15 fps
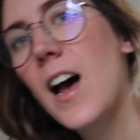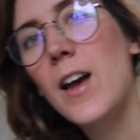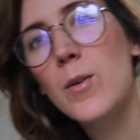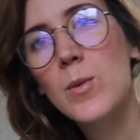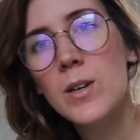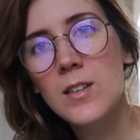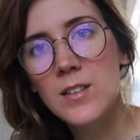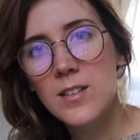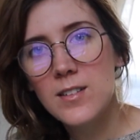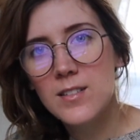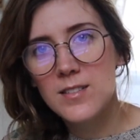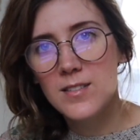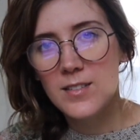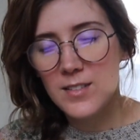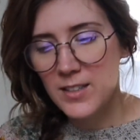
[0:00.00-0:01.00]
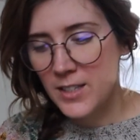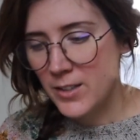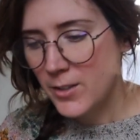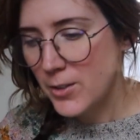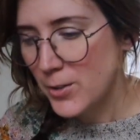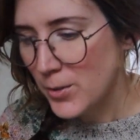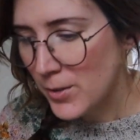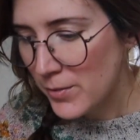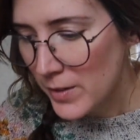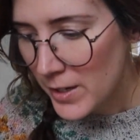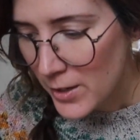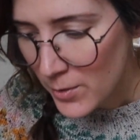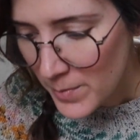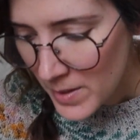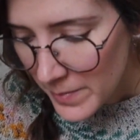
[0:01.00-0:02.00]
I will include a
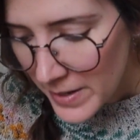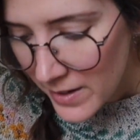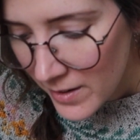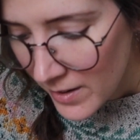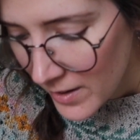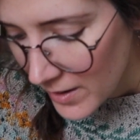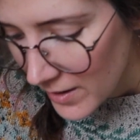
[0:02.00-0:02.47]
video maybe